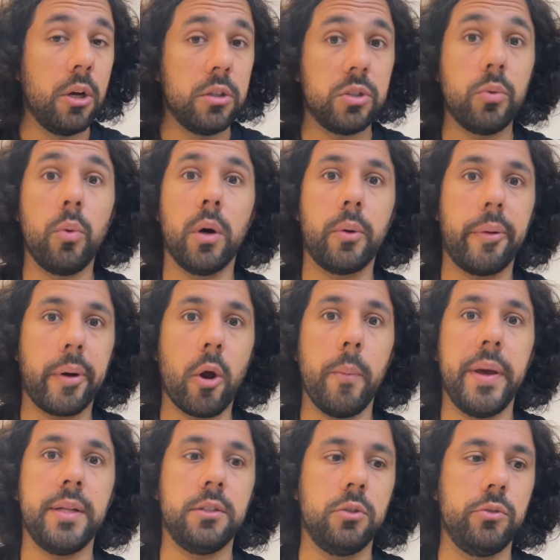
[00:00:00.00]
So what I
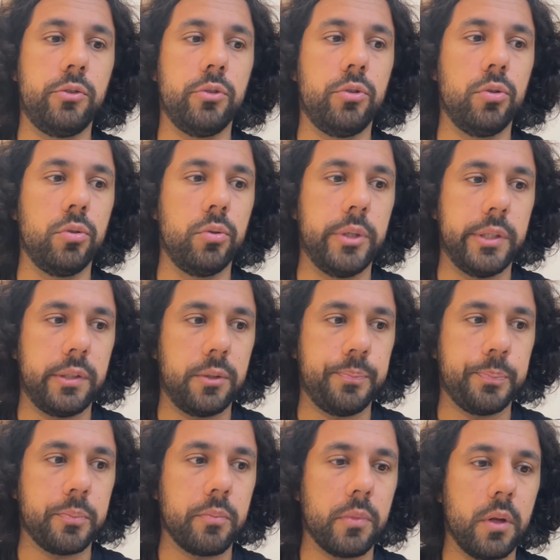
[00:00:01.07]
recommend you to do is,
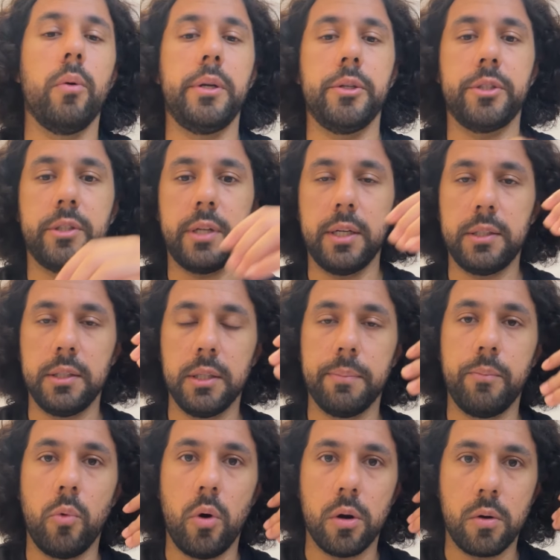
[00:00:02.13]
when you're starting a
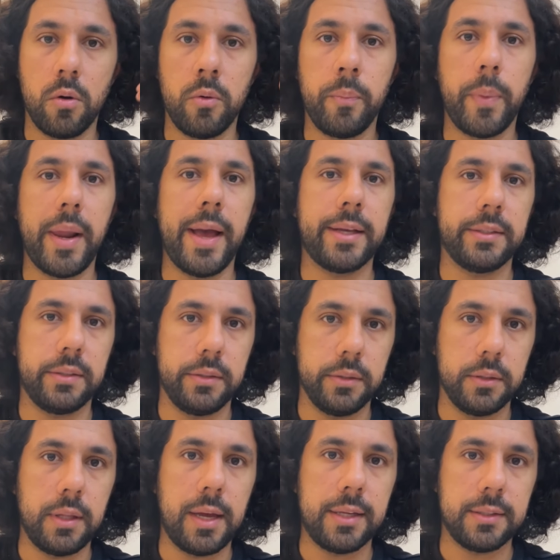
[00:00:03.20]
more complex
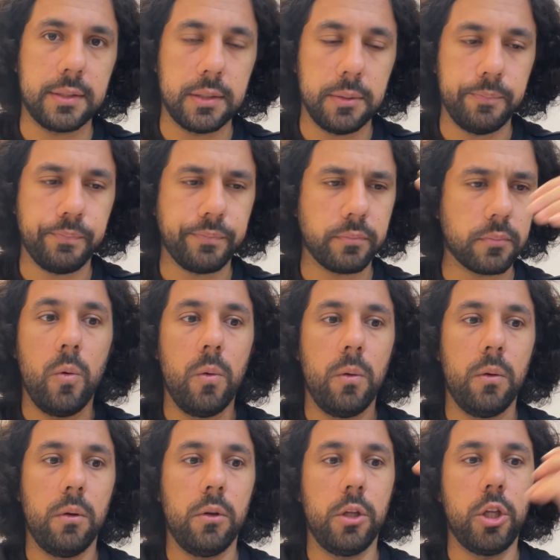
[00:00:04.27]
task, you
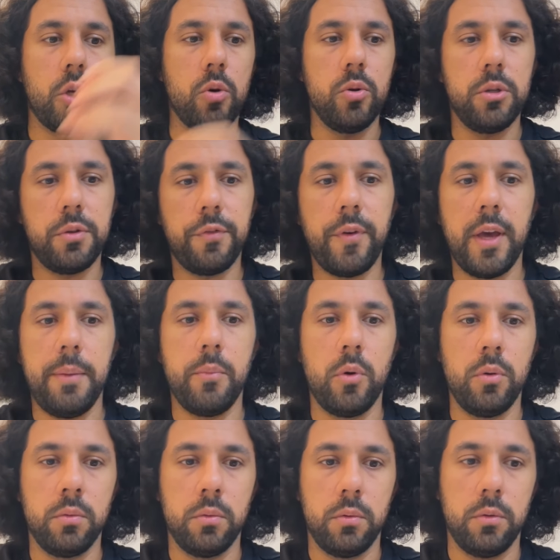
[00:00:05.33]
use
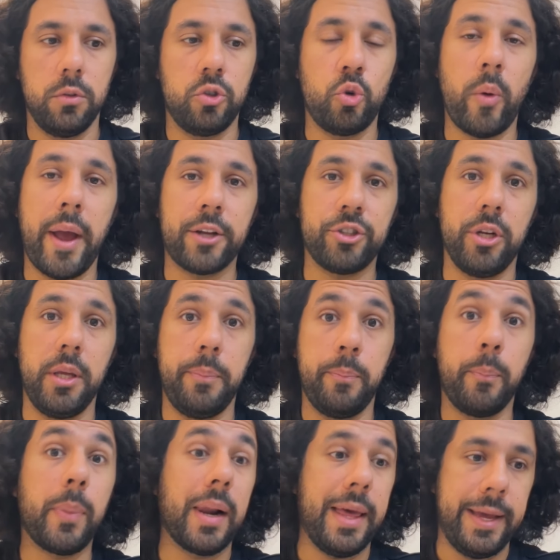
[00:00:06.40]
Fable to actually
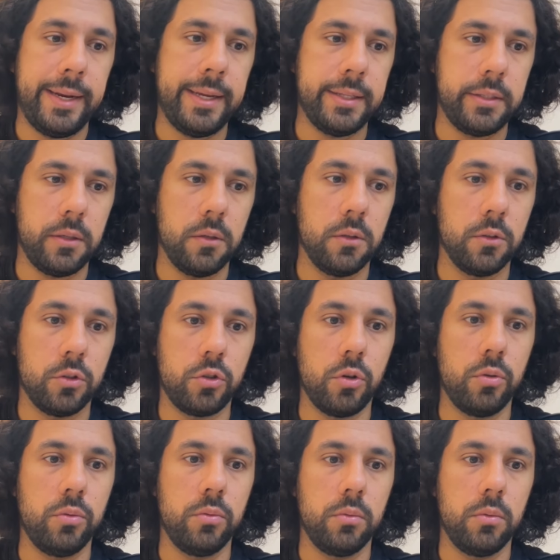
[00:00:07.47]
plan it.
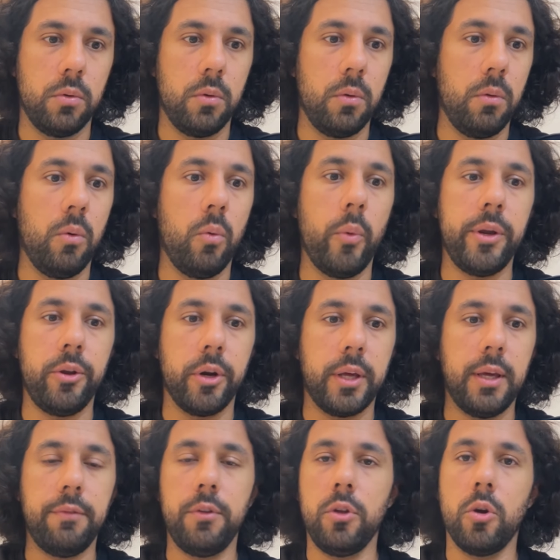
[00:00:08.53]
So when you're
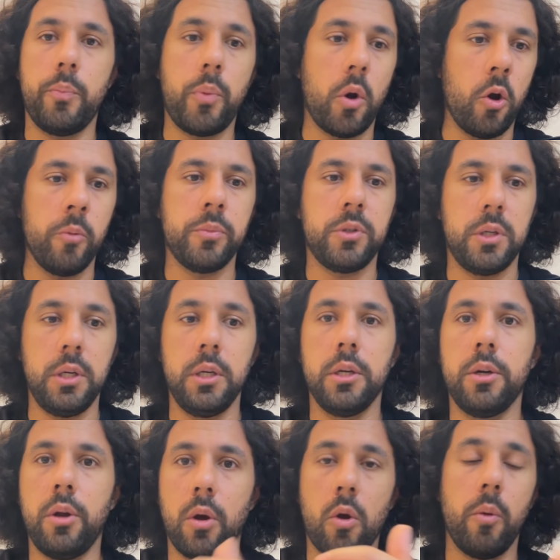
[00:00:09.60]
giving your prompt
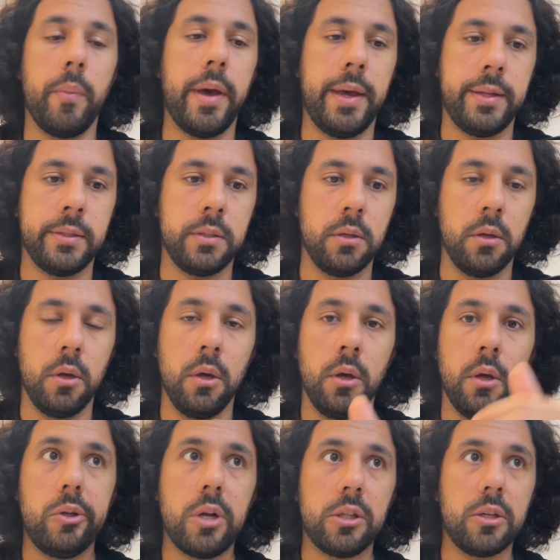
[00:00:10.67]
here, your command,
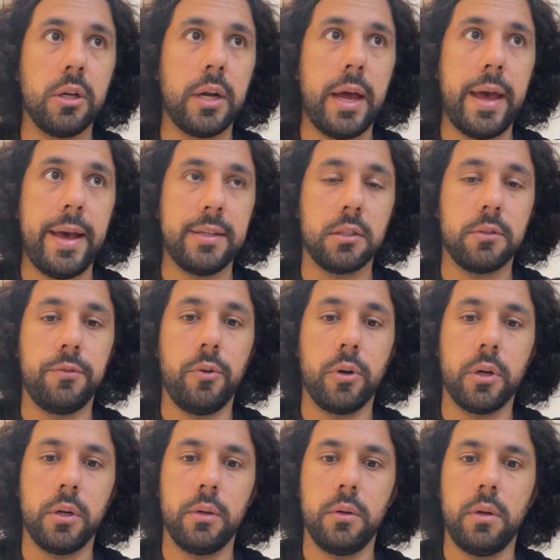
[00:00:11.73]
you're not going to ask
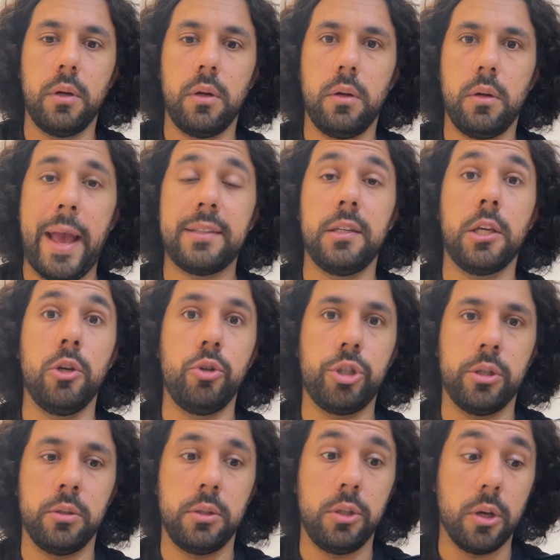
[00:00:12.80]
for
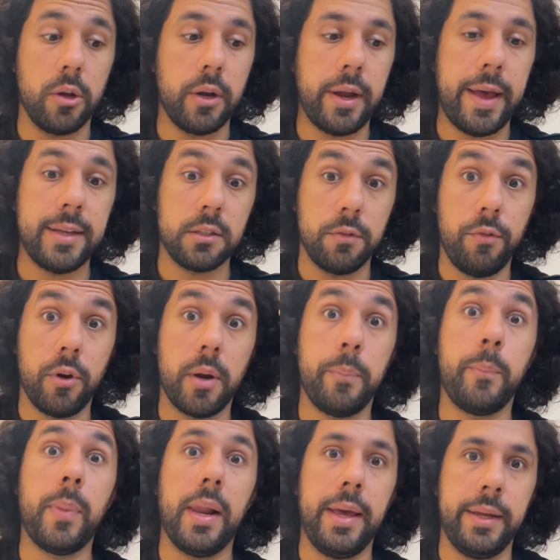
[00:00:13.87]
execution. You're going to ask for a
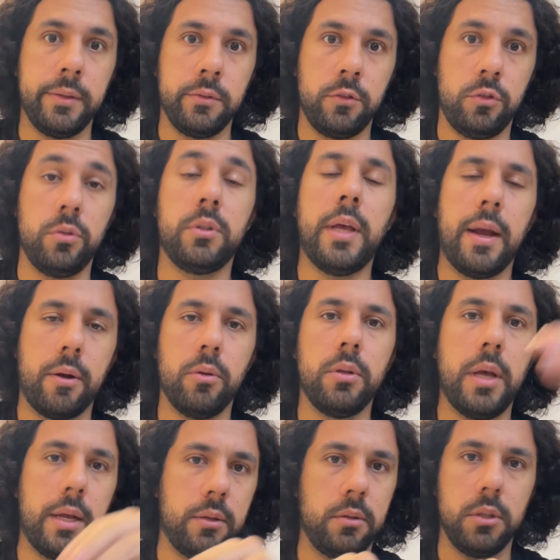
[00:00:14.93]
plan to tackle
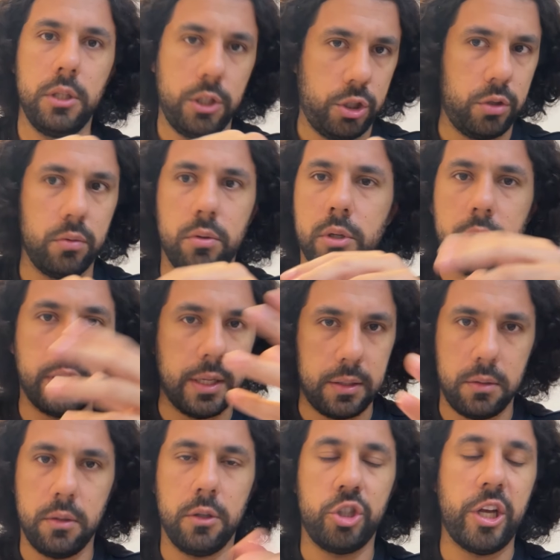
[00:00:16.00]
that issue or
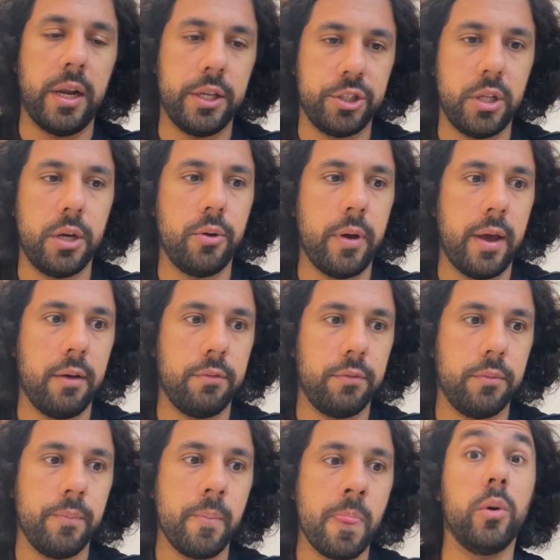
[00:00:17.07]
that challenge that you have.
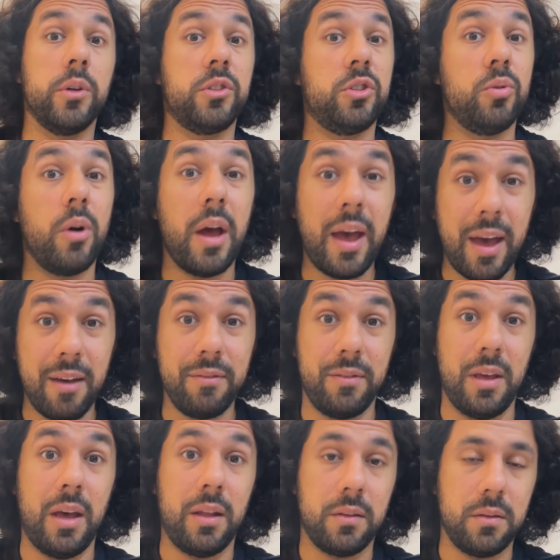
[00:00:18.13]
Once you have
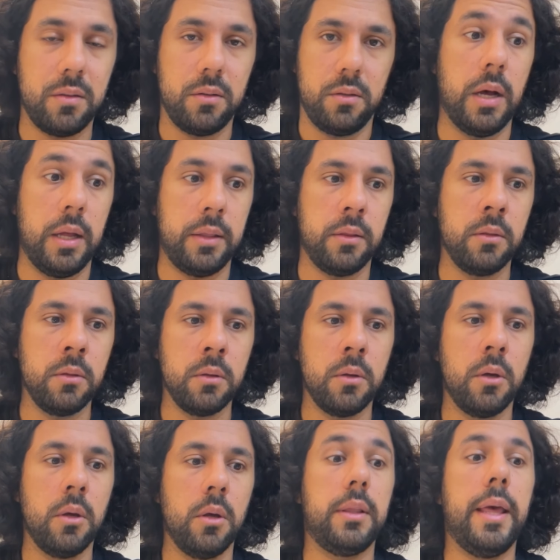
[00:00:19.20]
that done,
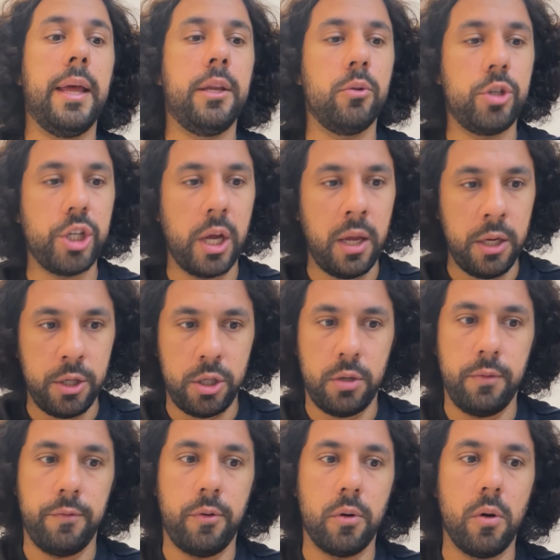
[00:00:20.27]
then you
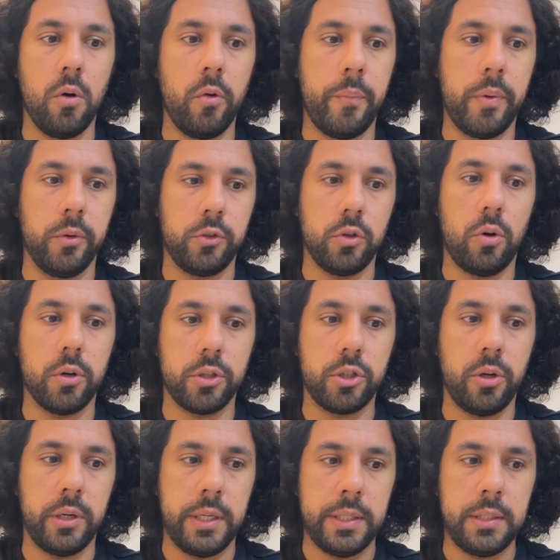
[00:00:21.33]
change for Opals or
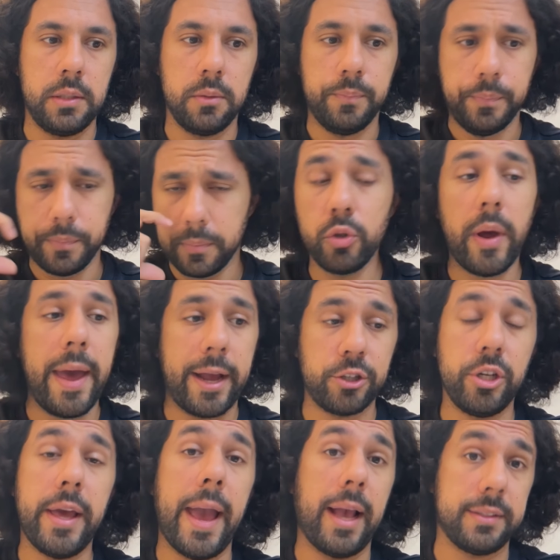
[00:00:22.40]
Sonnet to
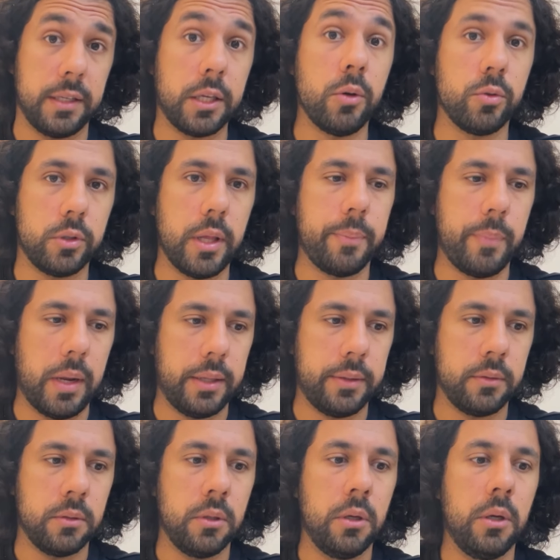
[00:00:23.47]
actually execute that plan.
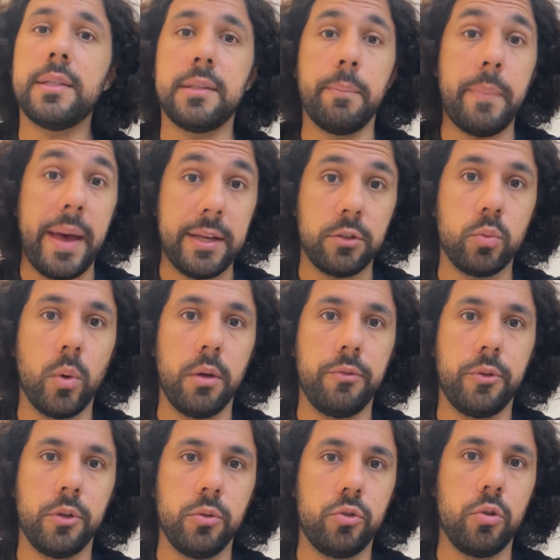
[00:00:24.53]
That's the best way
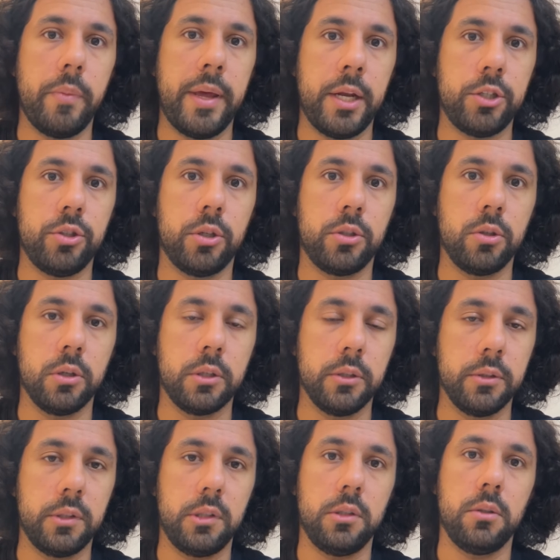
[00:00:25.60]
for you to manage your
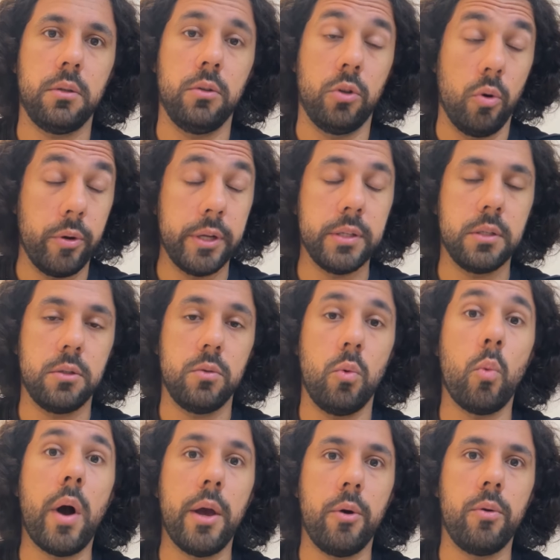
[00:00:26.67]
tokens tokens
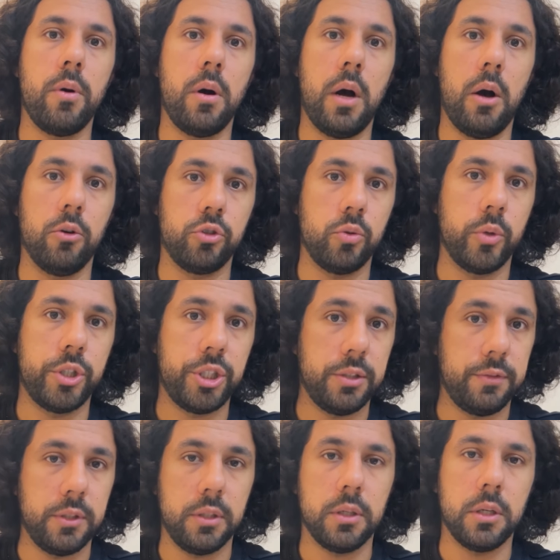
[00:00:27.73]
while also
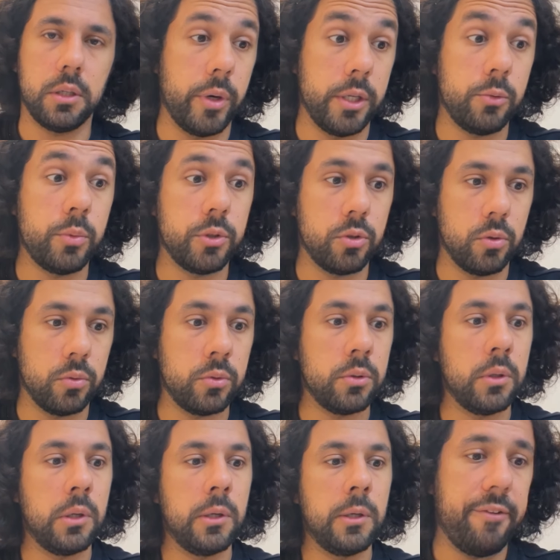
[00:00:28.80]
achieving a great result.
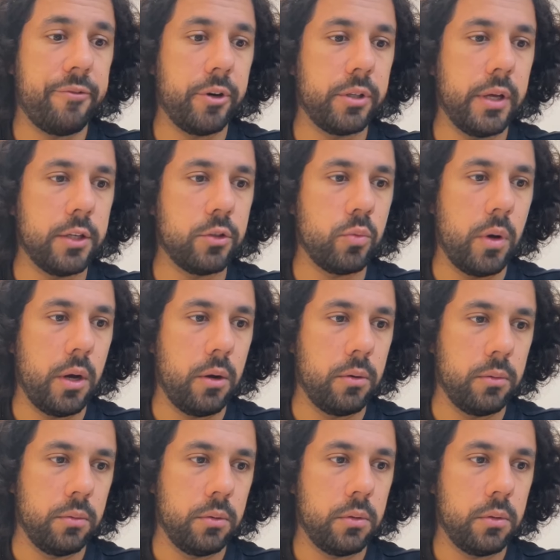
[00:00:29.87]
Effort as well.